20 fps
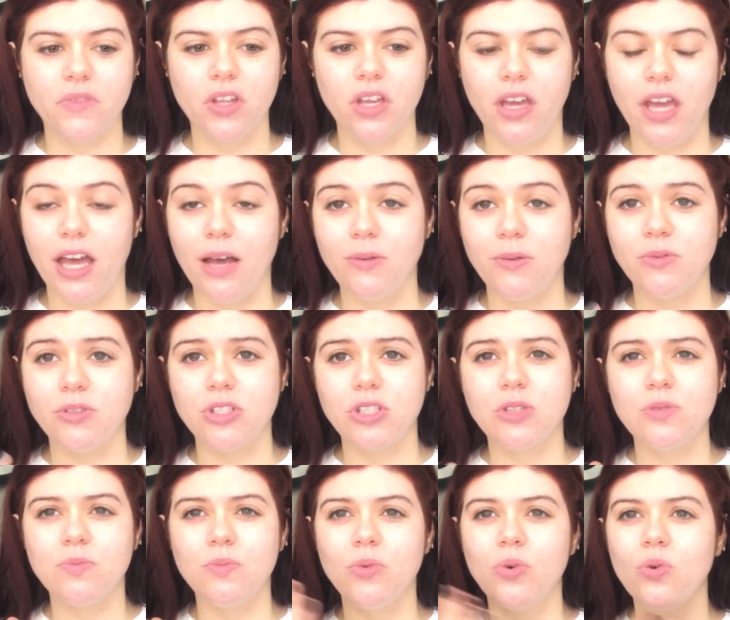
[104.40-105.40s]
it helps
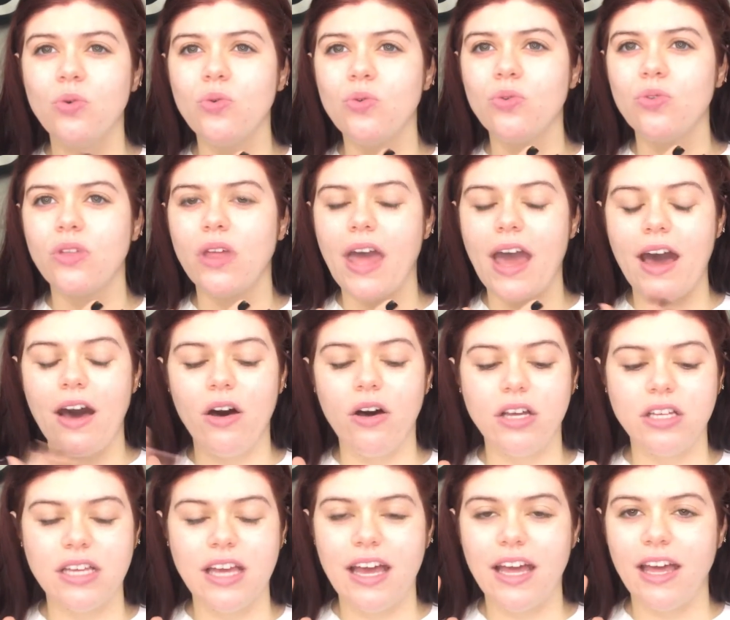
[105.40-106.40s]
smooth out.
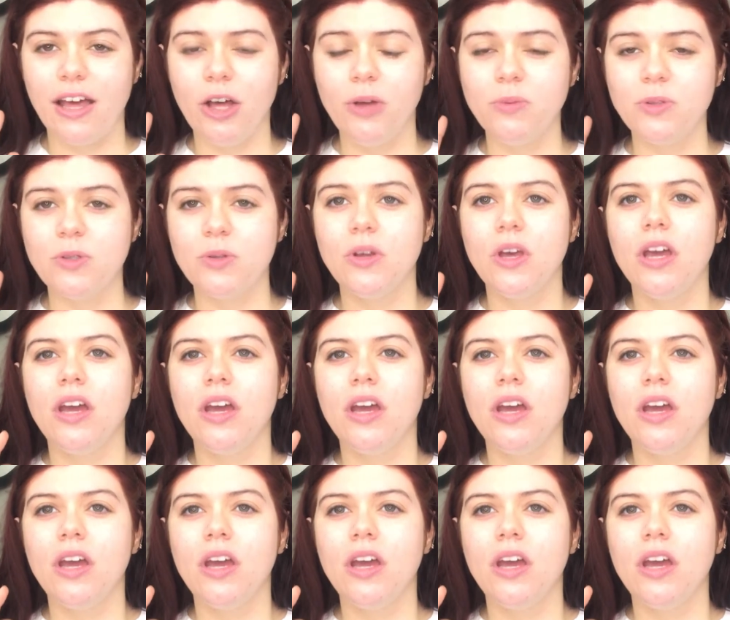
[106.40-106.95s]
It helps